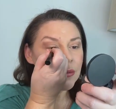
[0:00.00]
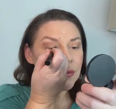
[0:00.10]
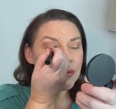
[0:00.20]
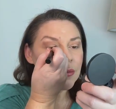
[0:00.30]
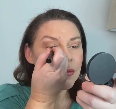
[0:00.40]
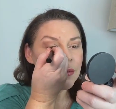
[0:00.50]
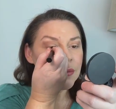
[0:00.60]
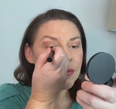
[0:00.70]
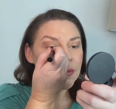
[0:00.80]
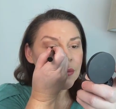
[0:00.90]

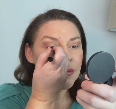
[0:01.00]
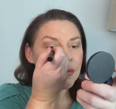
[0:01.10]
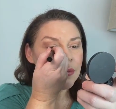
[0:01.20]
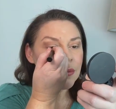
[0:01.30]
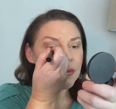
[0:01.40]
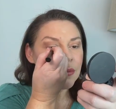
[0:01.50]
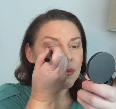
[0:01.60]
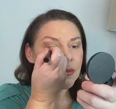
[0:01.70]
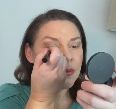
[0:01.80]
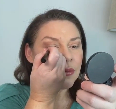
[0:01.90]

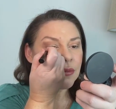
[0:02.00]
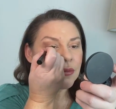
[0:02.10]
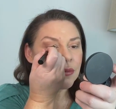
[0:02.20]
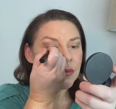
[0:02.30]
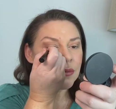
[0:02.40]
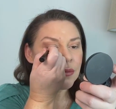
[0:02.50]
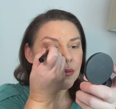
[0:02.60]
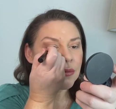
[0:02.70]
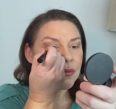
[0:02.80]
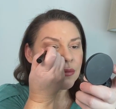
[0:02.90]

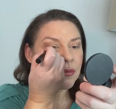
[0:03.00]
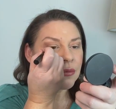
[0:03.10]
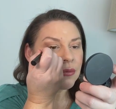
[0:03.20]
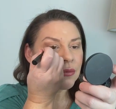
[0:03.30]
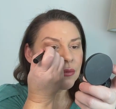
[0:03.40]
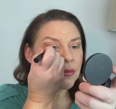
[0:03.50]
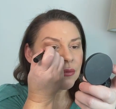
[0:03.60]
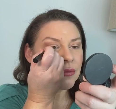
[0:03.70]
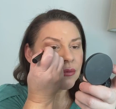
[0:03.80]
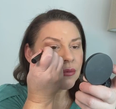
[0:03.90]

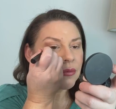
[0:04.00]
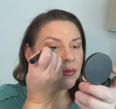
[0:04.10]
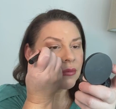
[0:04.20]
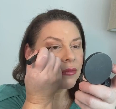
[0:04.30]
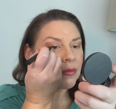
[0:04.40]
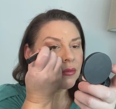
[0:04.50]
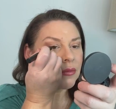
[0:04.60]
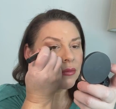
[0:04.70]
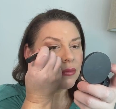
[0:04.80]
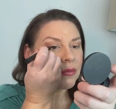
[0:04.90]

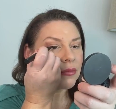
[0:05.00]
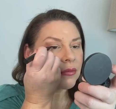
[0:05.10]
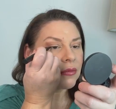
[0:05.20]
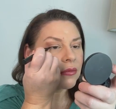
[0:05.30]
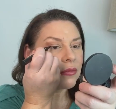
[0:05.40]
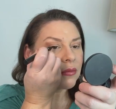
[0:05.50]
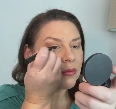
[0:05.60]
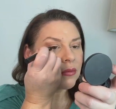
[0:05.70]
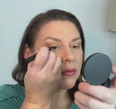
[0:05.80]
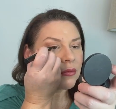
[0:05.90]

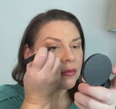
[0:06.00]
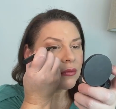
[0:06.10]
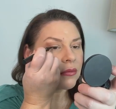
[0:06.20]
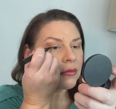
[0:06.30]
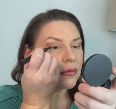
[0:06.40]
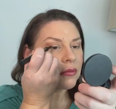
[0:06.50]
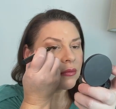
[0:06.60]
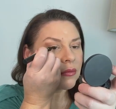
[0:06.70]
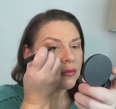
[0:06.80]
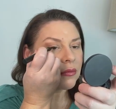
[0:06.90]

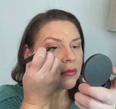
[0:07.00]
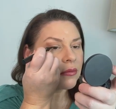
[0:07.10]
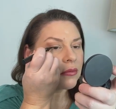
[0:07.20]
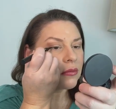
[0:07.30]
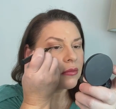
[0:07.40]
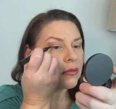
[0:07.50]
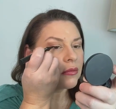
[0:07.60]
No one is speaking in this clip.